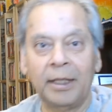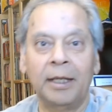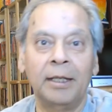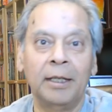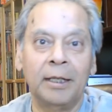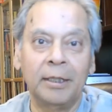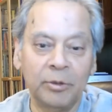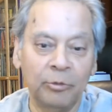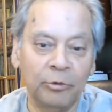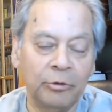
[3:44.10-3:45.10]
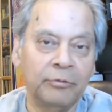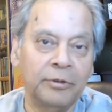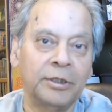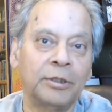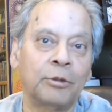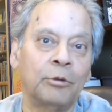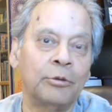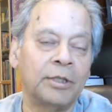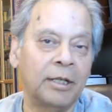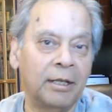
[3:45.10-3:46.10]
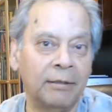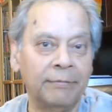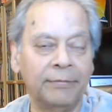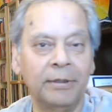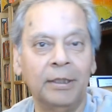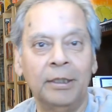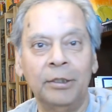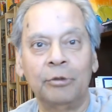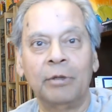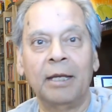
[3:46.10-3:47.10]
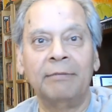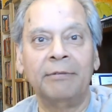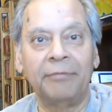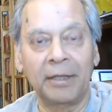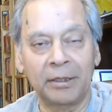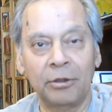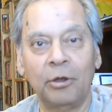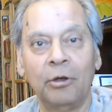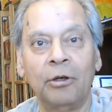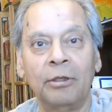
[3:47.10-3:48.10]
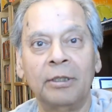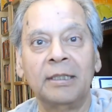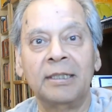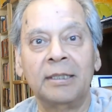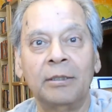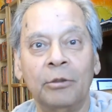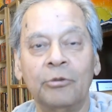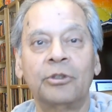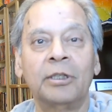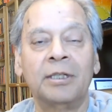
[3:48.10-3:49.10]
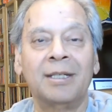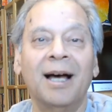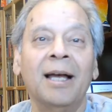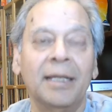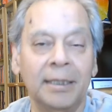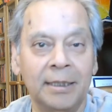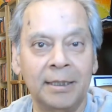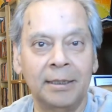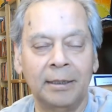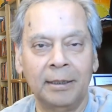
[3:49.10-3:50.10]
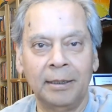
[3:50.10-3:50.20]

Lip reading: And large moon which is close enough to have effect on ocean tides.